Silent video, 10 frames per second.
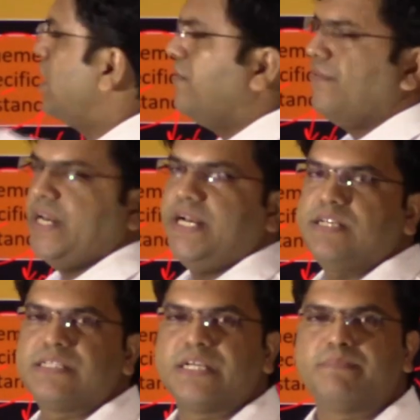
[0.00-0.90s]
if any
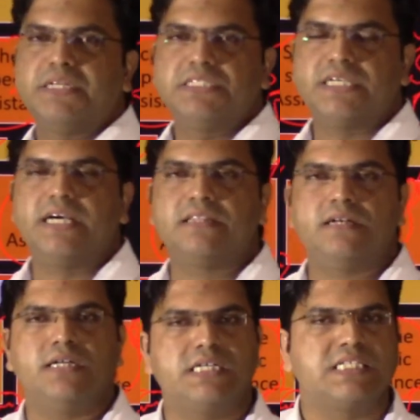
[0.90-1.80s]
district
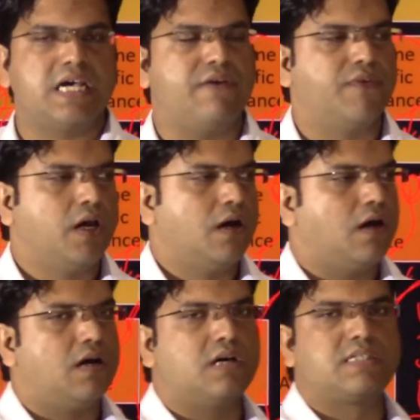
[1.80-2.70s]
panchayat does have
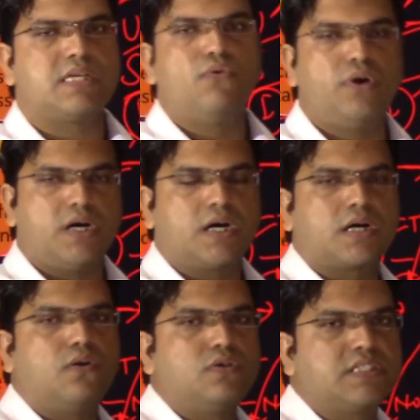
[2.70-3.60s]
sound
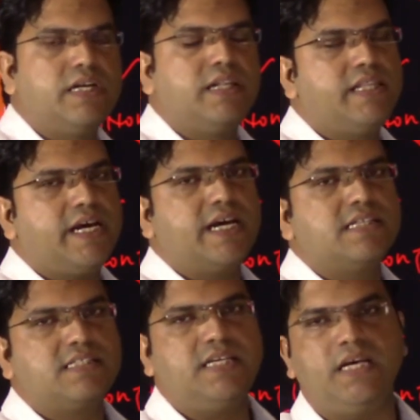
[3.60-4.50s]
accounts, then they can
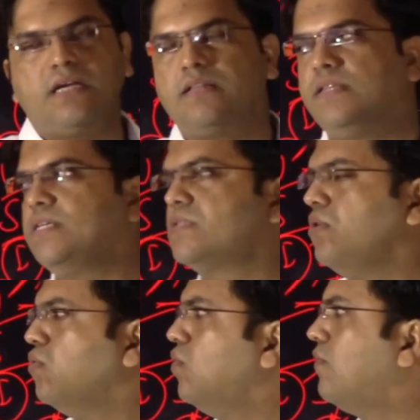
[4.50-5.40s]
seek this
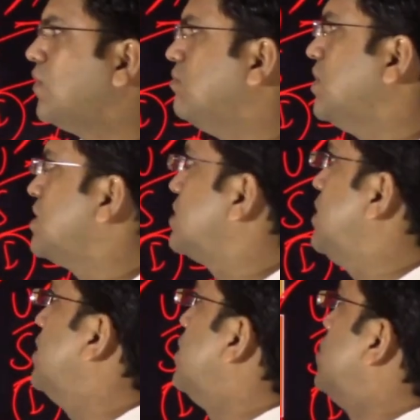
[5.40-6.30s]
loan from the
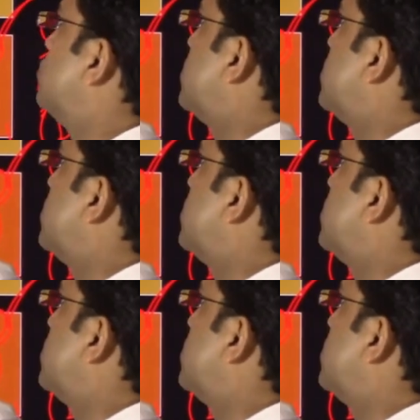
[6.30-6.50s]
state. So